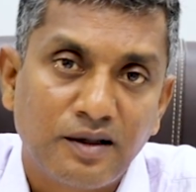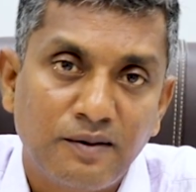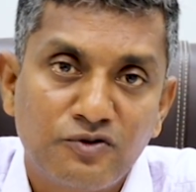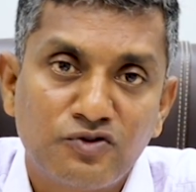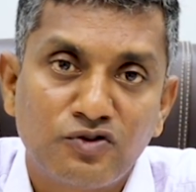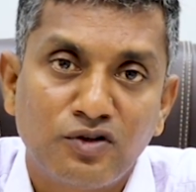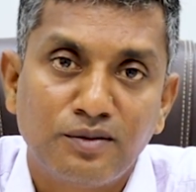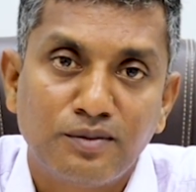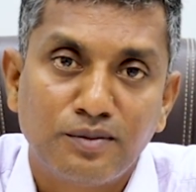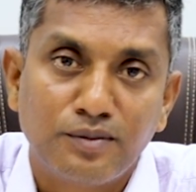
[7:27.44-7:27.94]

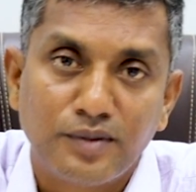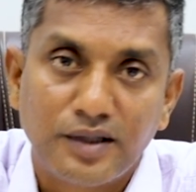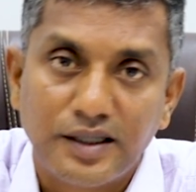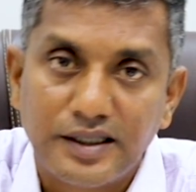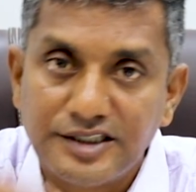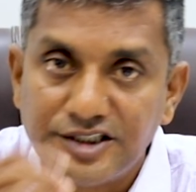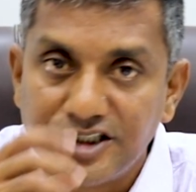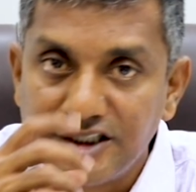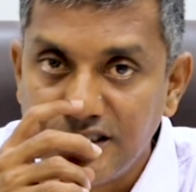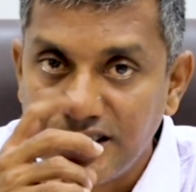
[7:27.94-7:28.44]
comes from
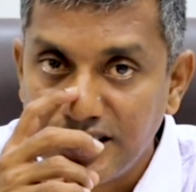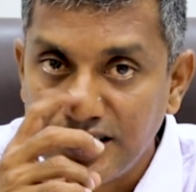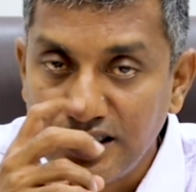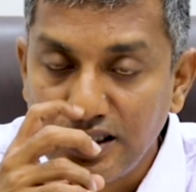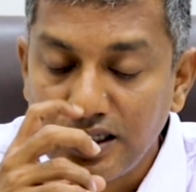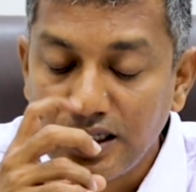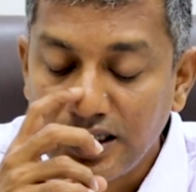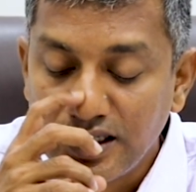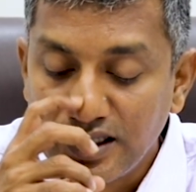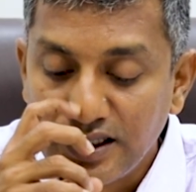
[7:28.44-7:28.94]

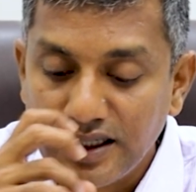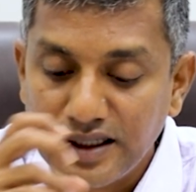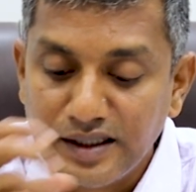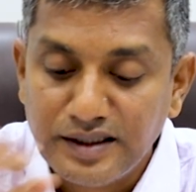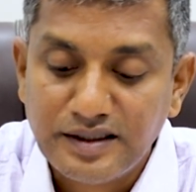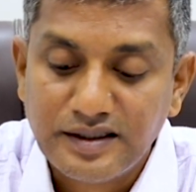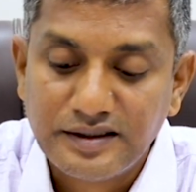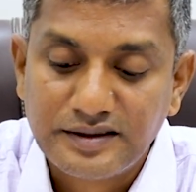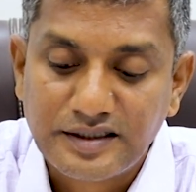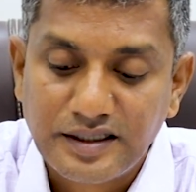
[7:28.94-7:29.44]
GE.
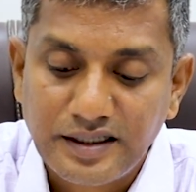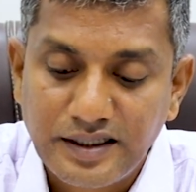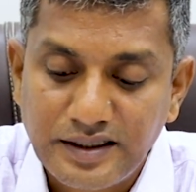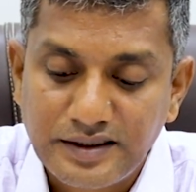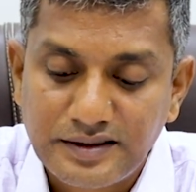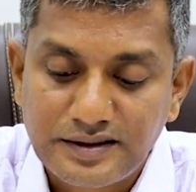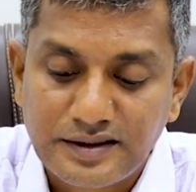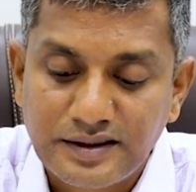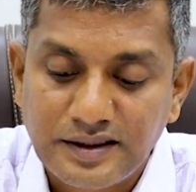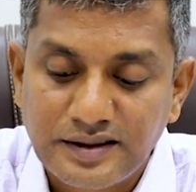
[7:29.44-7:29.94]
In this
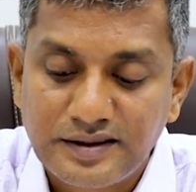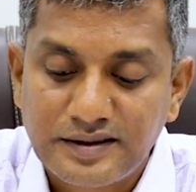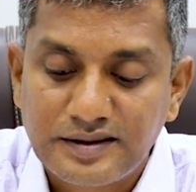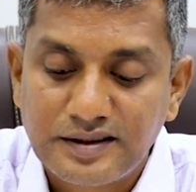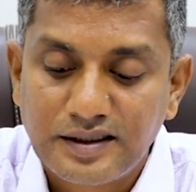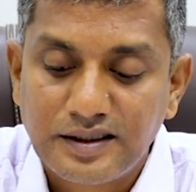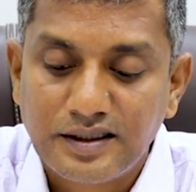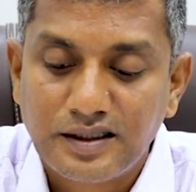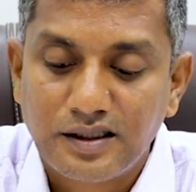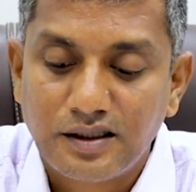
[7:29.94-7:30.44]
case, this
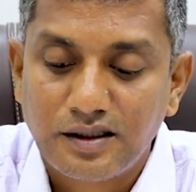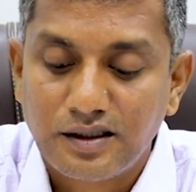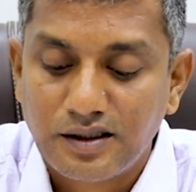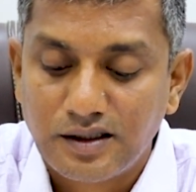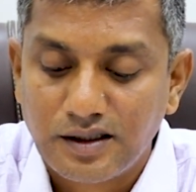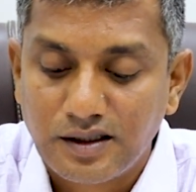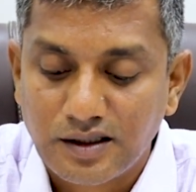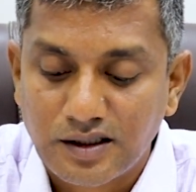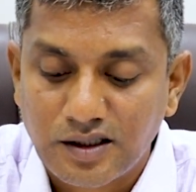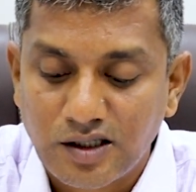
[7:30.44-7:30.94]
is
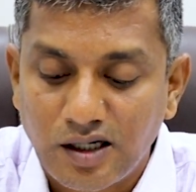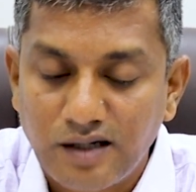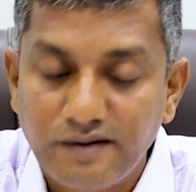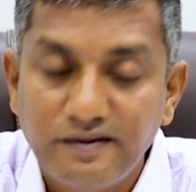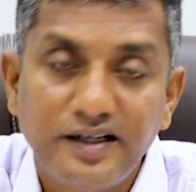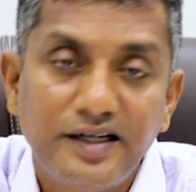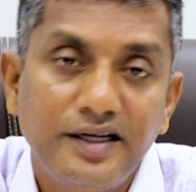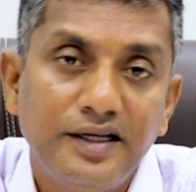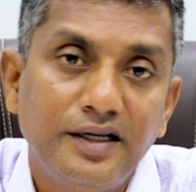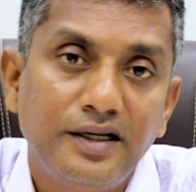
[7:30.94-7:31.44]
a
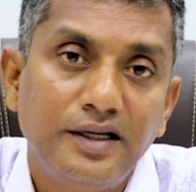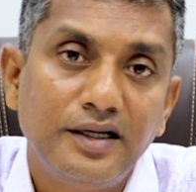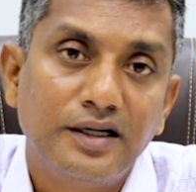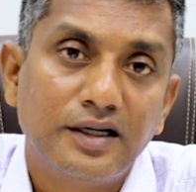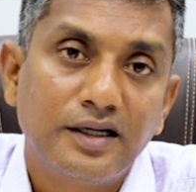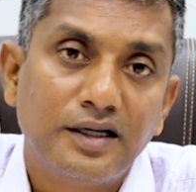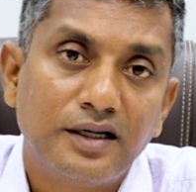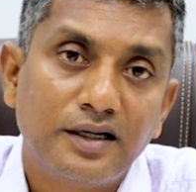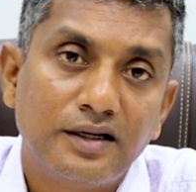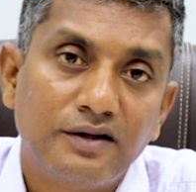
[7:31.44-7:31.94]

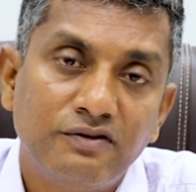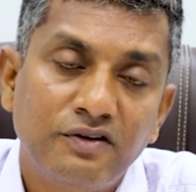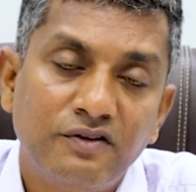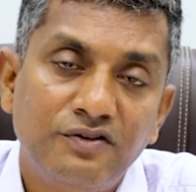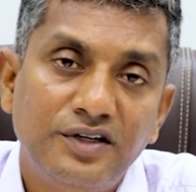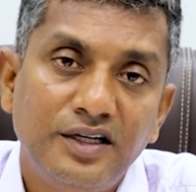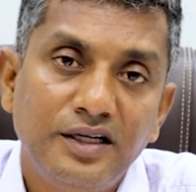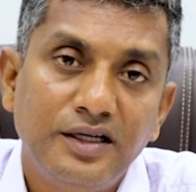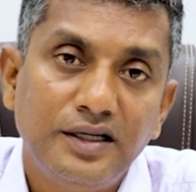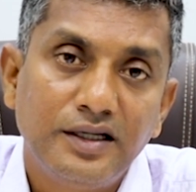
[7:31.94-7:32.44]
Kaveri
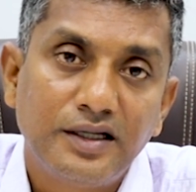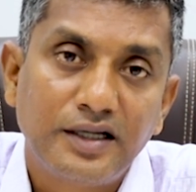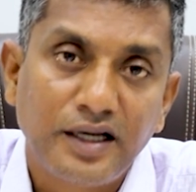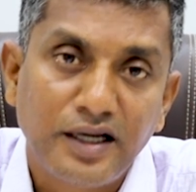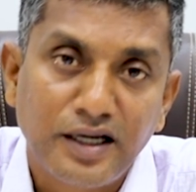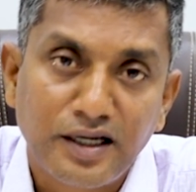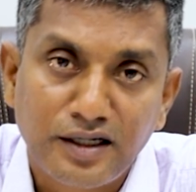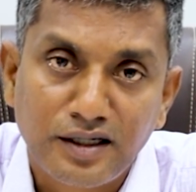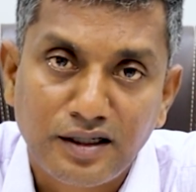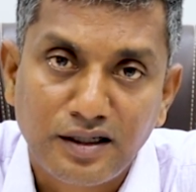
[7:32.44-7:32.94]
50
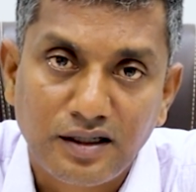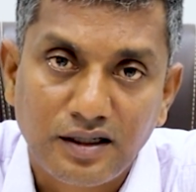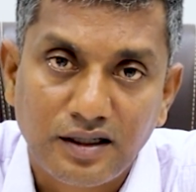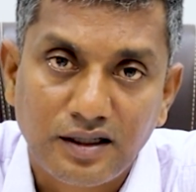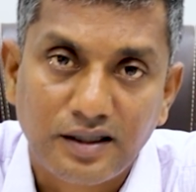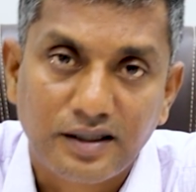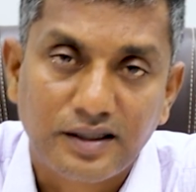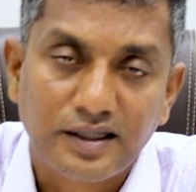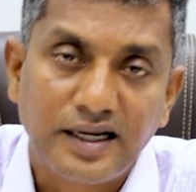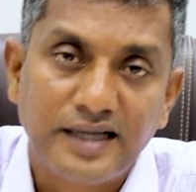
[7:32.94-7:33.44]
kN
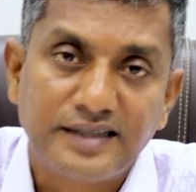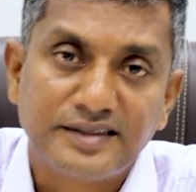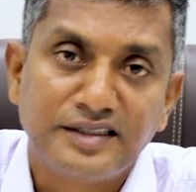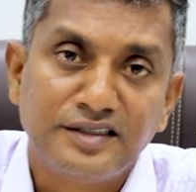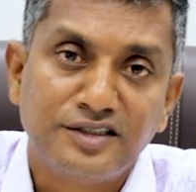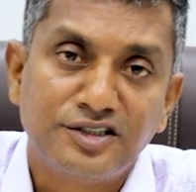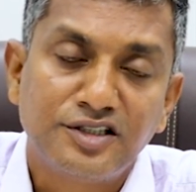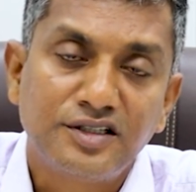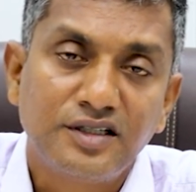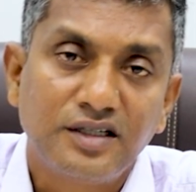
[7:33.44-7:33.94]
class
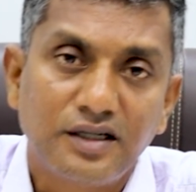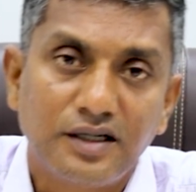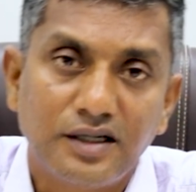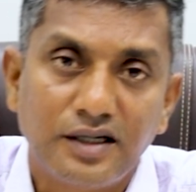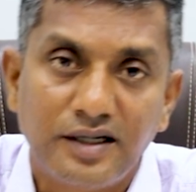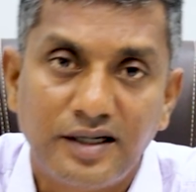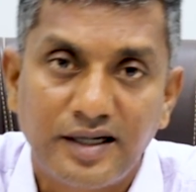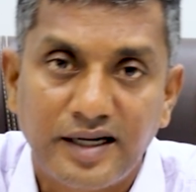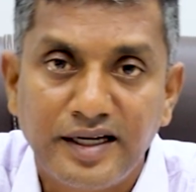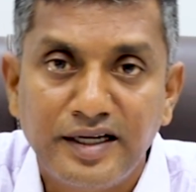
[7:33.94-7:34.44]
engine,
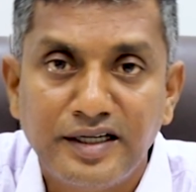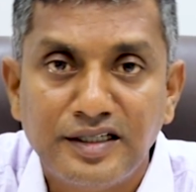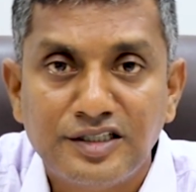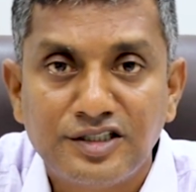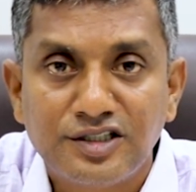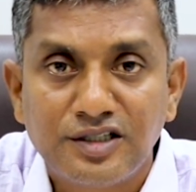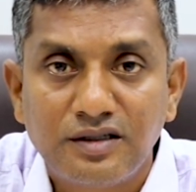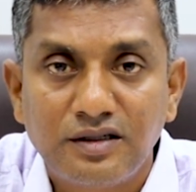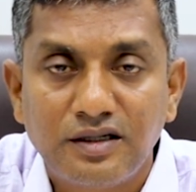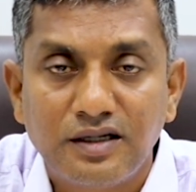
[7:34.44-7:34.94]
a dry
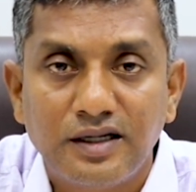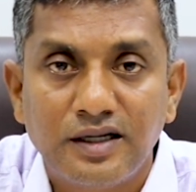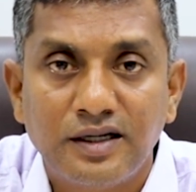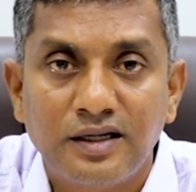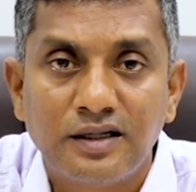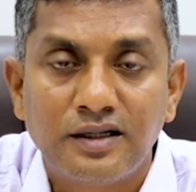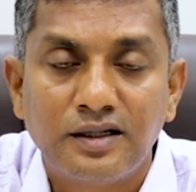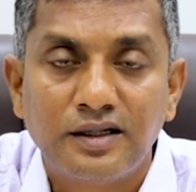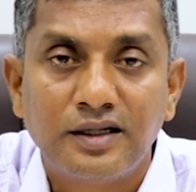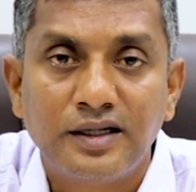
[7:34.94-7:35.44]
engine,
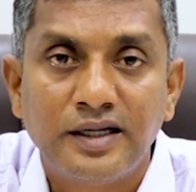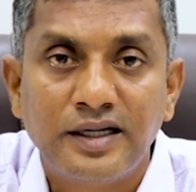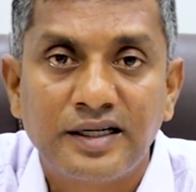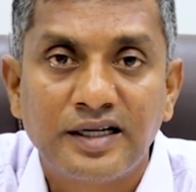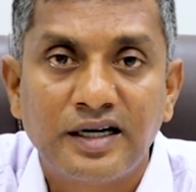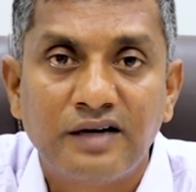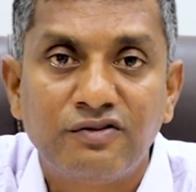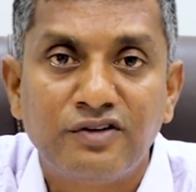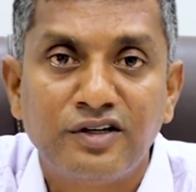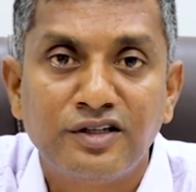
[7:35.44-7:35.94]

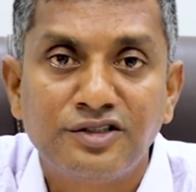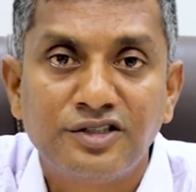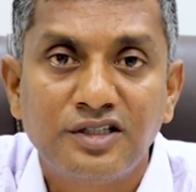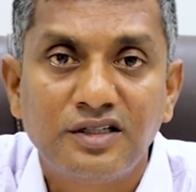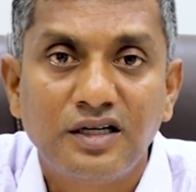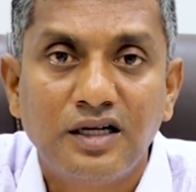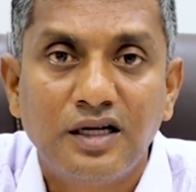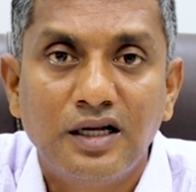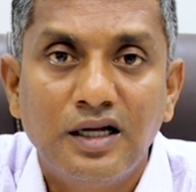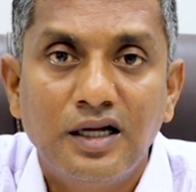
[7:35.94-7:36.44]
aircraft
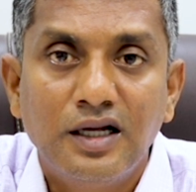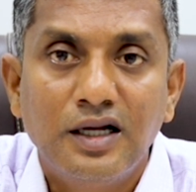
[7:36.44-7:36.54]
engine,